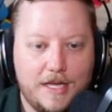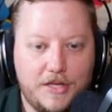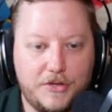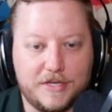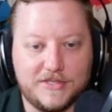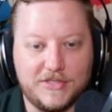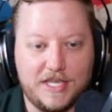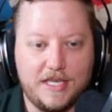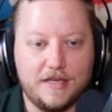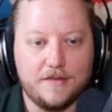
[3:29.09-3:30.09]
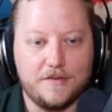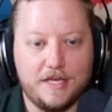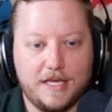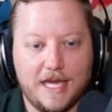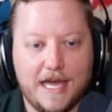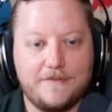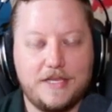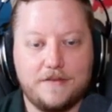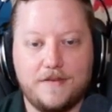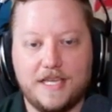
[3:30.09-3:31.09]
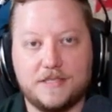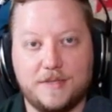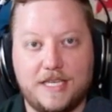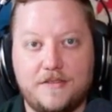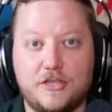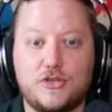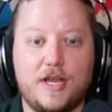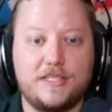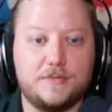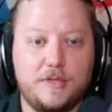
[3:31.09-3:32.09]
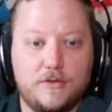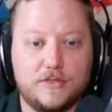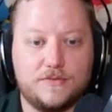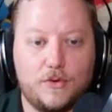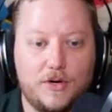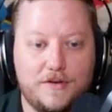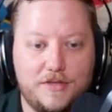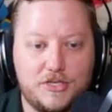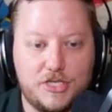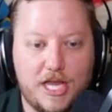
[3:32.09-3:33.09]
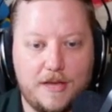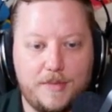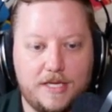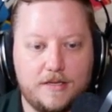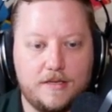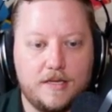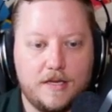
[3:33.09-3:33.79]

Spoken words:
You can see the heavy investment in the transmutes for this champion.